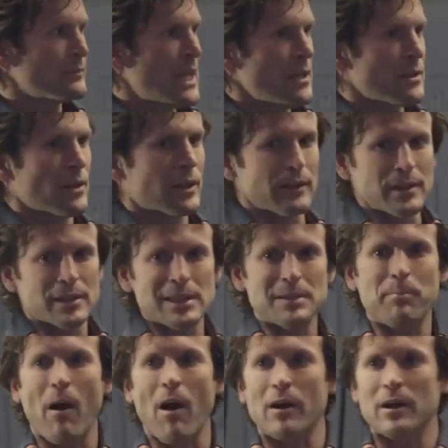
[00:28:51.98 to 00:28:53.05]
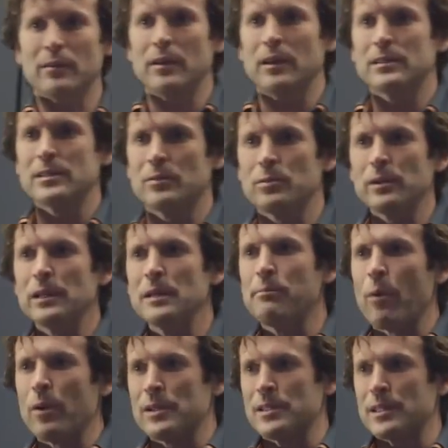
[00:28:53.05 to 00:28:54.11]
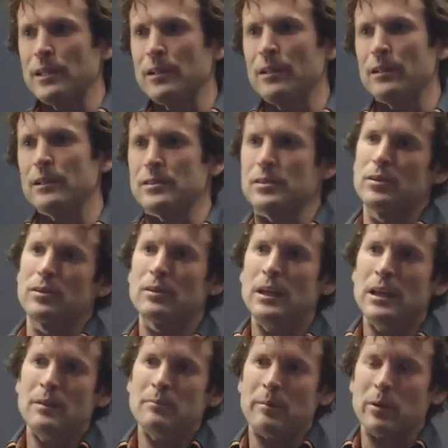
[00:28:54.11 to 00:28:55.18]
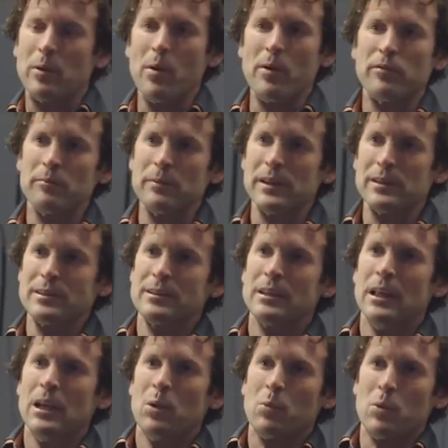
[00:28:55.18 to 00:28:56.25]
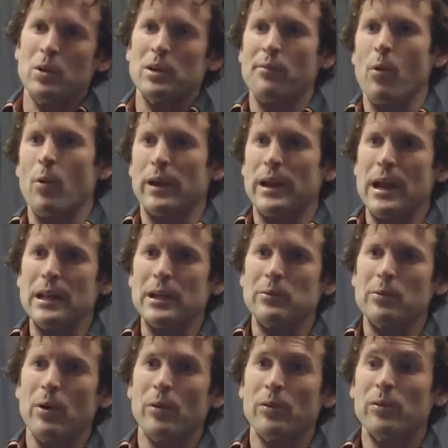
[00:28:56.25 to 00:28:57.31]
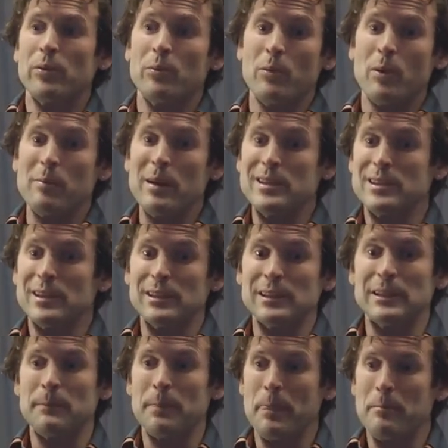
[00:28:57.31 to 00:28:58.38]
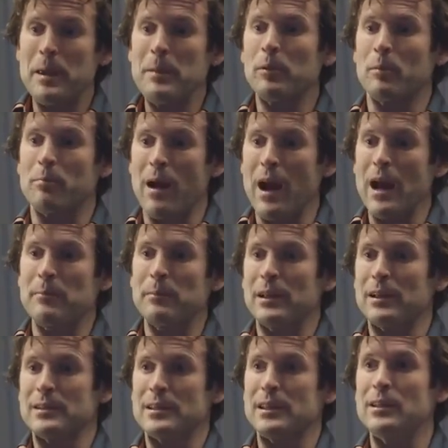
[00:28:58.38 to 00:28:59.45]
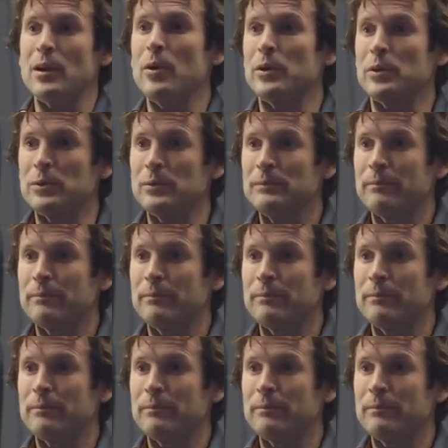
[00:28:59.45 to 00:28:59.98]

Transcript: So again, this is part of it. It's a really important skill as you remember going from this world of organic growth where basically people are buying because they know you